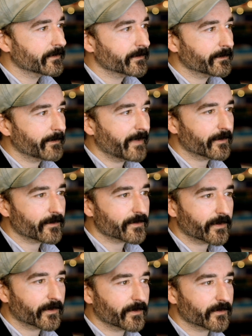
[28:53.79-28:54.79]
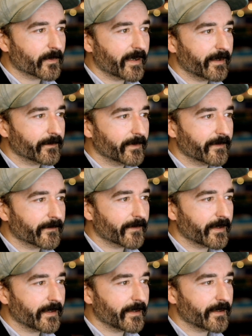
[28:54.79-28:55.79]
make those circles white with
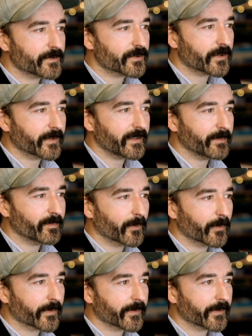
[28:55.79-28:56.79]
a chunky border.